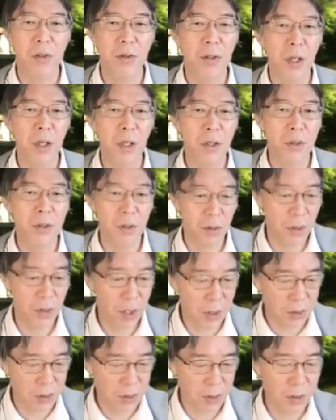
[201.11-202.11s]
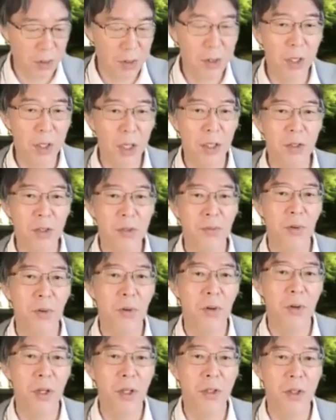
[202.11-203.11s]
Okay, so the answer is yes
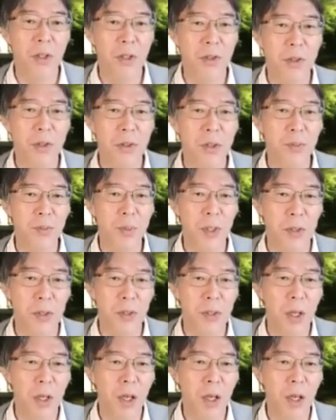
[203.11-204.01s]
for integer spins.